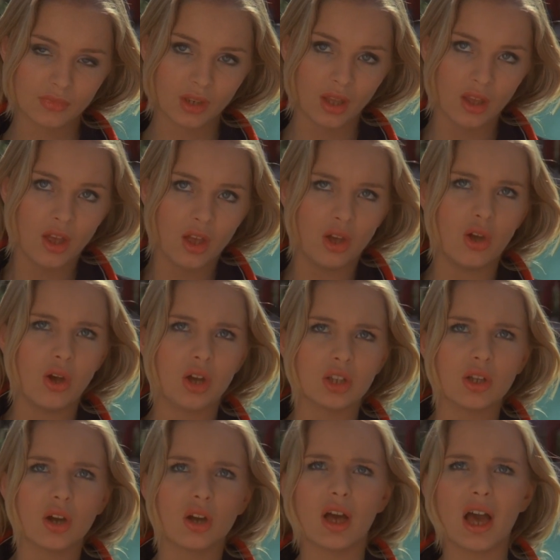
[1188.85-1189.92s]
trying to be like
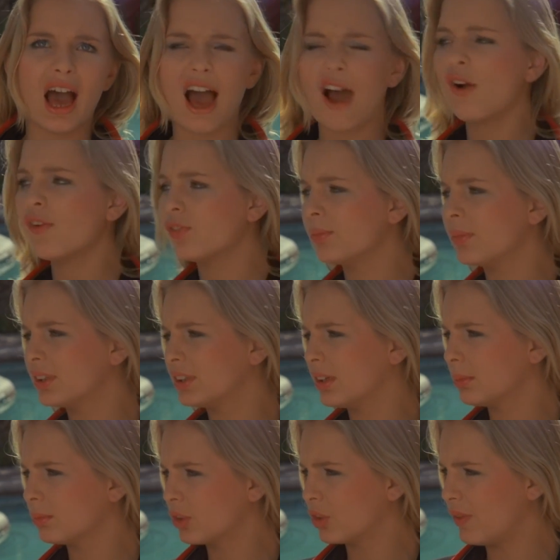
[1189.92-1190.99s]
an eighties American
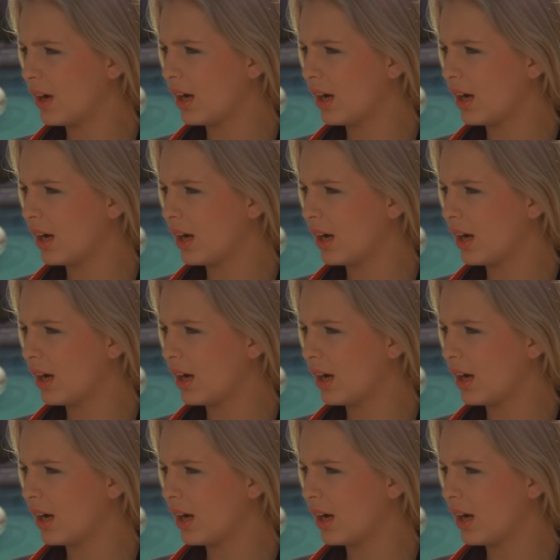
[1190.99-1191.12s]
slasher